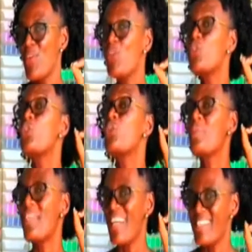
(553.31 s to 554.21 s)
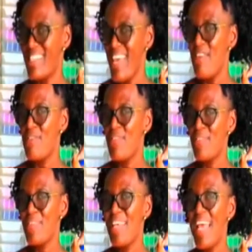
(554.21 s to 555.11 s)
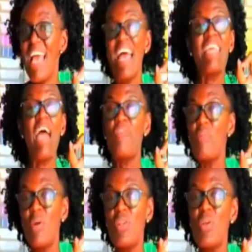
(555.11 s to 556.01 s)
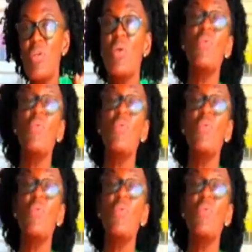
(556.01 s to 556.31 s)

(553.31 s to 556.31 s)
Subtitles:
Your children are safe, and everybody